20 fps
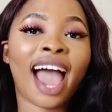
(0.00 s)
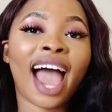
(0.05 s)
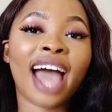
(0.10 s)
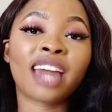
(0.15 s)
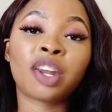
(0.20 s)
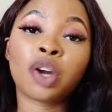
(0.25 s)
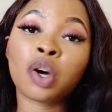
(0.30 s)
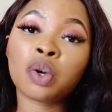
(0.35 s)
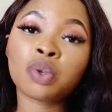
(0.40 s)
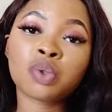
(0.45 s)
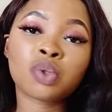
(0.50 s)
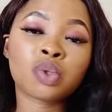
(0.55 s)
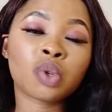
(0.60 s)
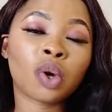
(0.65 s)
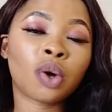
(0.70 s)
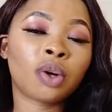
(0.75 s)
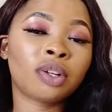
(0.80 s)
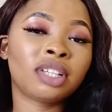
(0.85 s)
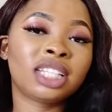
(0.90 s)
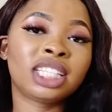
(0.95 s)
and
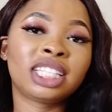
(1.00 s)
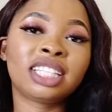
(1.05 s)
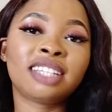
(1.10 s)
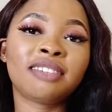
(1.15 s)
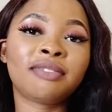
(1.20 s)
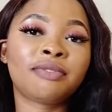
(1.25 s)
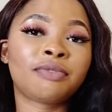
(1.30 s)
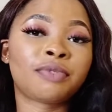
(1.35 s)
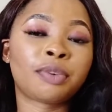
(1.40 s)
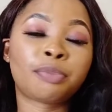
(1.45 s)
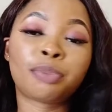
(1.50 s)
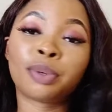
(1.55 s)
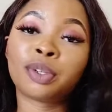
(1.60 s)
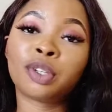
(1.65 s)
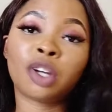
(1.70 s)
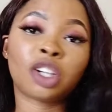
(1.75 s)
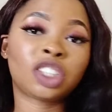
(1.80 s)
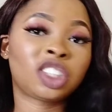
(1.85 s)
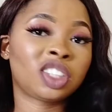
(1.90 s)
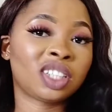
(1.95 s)
also the
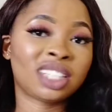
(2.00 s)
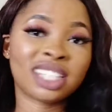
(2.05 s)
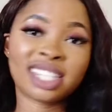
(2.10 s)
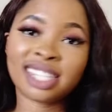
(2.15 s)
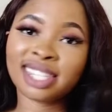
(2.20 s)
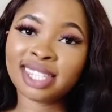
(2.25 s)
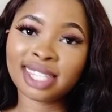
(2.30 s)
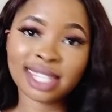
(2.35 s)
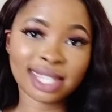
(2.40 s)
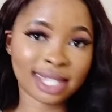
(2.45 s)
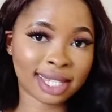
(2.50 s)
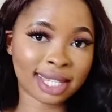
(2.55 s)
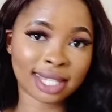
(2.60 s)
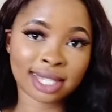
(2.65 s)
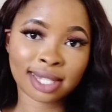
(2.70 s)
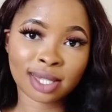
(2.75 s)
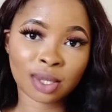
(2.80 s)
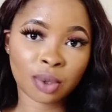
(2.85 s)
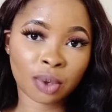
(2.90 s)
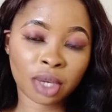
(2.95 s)
reproduction
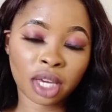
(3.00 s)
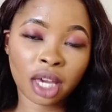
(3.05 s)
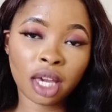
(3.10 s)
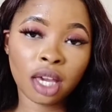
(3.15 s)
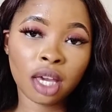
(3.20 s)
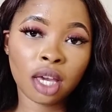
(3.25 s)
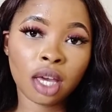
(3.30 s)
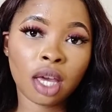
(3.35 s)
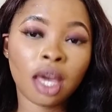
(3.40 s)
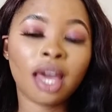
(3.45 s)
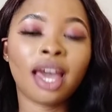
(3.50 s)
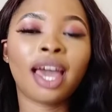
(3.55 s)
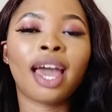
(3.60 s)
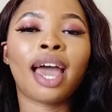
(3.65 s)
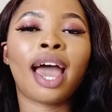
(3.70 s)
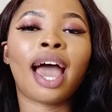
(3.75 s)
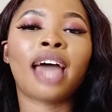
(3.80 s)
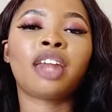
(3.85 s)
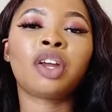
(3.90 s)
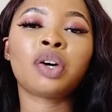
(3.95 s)
ceases, okay?
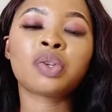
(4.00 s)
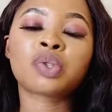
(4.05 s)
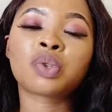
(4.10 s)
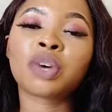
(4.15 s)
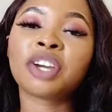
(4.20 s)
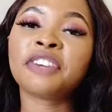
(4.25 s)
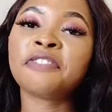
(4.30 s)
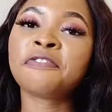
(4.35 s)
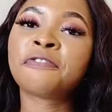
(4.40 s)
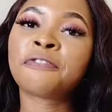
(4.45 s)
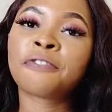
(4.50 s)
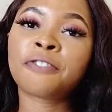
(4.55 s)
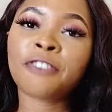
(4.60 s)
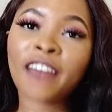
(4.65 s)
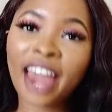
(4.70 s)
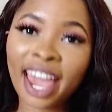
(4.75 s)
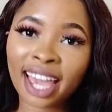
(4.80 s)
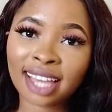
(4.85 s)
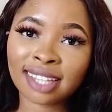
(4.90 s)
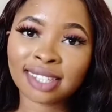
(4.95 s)
And also in
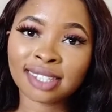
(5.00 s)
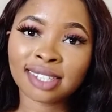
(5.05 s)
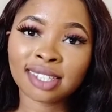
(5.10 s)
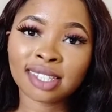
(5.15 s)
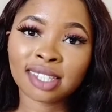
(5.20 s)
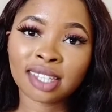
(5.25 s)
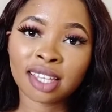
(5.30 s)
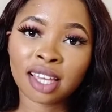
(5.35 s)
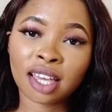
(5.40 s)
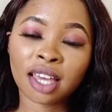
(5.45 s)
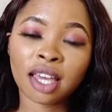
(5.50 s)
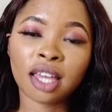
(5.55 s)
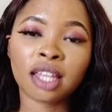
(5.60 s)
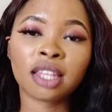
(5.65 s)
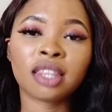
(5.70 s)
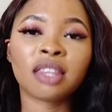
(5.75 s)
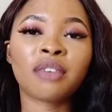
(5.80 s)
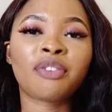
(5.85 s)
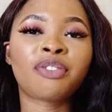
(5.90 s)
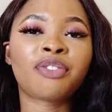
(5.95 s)
fries,
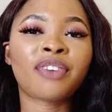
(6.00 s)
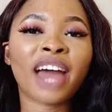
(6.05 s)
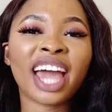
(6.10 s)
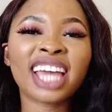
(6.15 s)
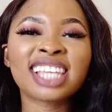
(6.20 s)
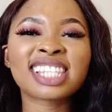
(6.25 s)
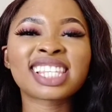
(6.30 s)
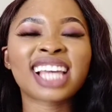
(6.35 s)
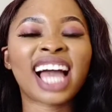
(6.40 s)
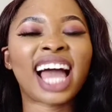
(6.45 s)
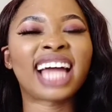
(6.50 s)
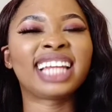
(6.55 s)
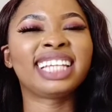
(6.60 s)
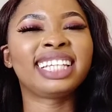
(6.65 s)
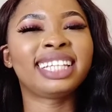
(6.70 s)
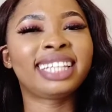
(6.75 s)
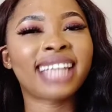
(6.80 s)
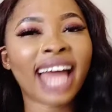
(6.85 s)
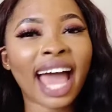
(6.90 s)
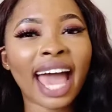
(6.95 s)
the fries
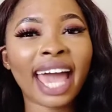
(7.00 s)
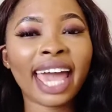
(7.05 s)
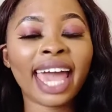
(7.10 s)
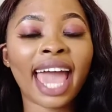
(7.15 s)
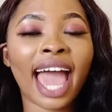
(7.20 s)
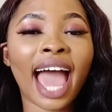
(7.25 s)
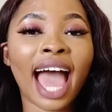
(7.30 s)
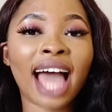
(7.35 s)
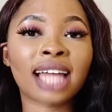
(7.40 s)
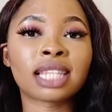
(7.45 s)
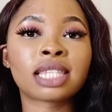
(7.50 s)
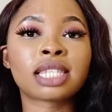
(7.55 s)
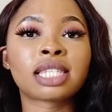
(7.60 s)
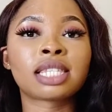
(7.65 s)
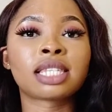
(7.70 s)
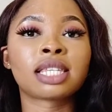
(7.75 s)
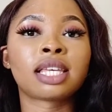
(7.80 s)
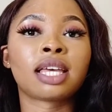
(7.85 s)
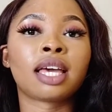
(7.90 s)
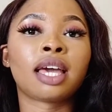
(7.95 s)
can die at
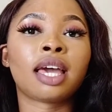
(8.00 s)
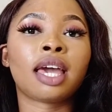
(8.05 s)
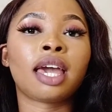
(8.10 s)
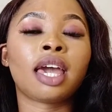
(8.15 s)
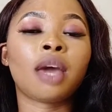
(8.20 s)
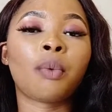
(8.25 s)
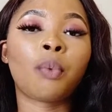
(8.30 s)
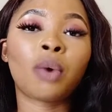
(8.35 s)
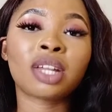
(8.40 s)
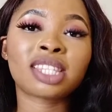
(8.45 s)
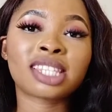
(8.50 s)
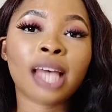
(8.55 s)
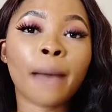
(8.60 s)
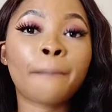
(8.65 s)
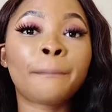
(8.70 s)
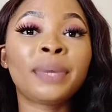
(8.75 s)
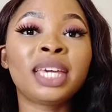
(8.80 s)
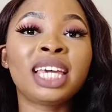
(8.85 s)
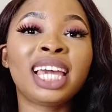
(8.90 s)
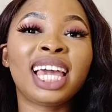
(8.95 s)
a water
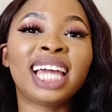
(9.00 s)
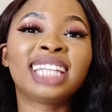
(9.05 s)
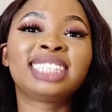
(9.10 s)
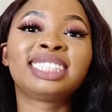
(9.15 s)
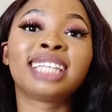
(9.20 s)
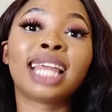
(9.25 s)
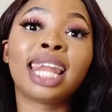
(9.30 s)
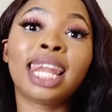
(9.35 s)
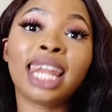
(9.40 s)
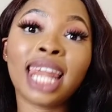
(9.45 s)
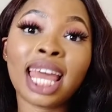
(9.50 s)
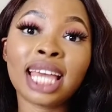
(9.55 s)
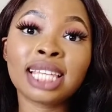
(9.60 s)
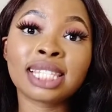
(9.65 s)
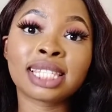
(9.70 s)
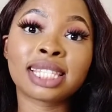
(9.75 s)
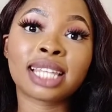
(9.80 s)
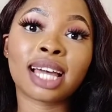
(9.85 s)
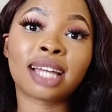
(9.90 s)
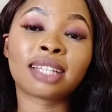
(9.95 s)
pH
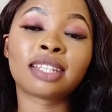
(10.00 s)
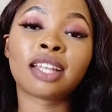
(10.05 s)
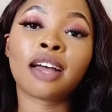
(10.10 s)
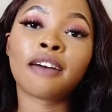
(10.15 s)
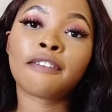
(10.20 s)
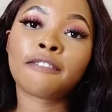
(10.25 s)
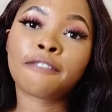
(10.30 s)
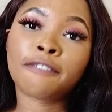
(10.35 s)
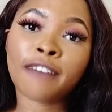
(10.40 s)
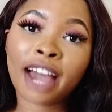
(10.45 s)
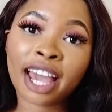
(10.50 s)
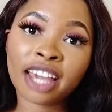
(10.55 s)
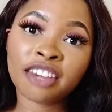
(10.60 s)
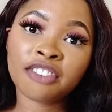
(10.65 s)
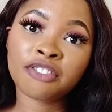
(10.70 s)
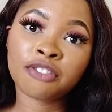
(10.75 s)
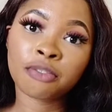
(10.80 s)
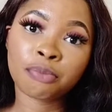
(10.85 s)
less than 5.0.